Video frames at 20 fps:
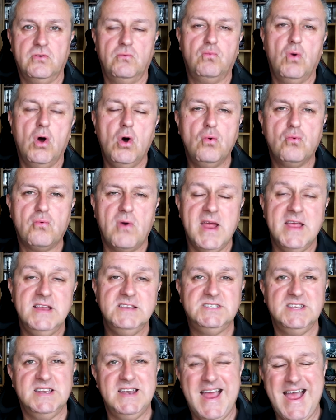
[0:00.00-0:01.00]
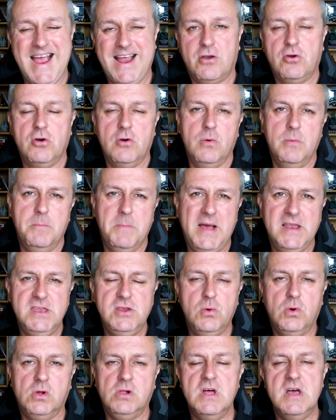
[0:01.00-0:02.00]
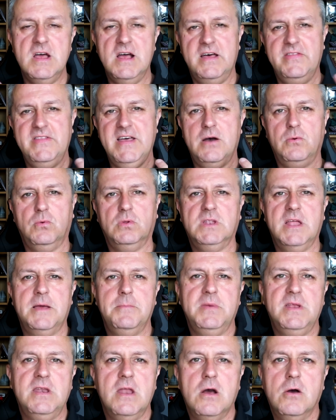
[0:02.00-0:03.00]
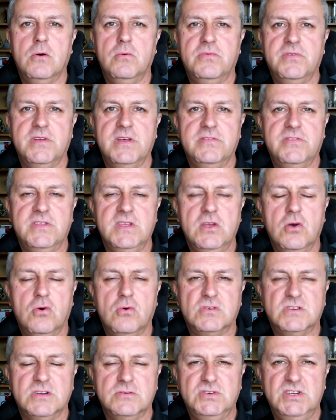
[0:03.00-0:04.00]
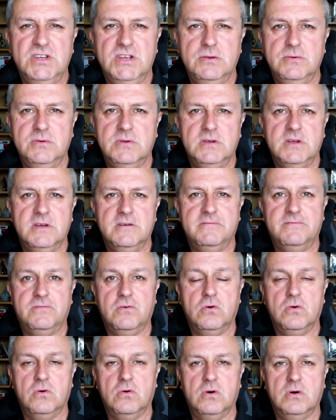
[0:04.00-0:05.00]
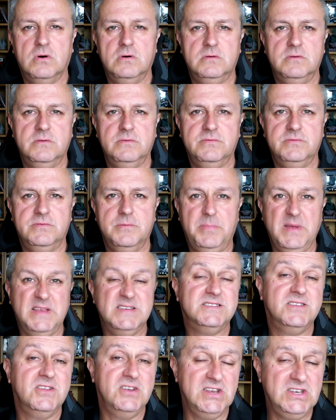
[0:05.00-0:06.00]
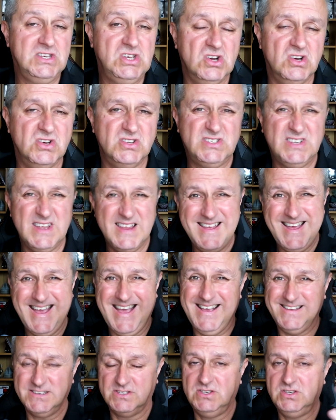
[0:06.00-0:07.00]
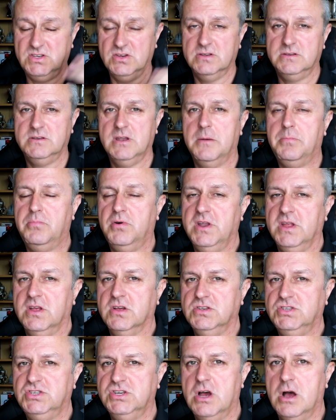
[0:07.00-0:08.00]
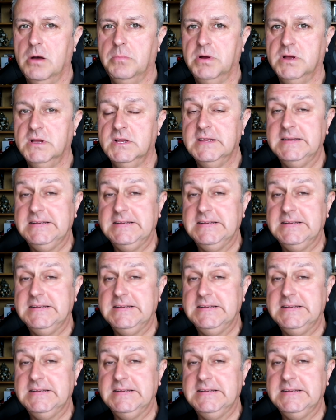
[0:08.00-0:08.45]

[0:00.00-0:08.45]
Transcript: the roll rates in acro and manual and that will let me know that the auto tune for the bits that it does has done a pretty good job.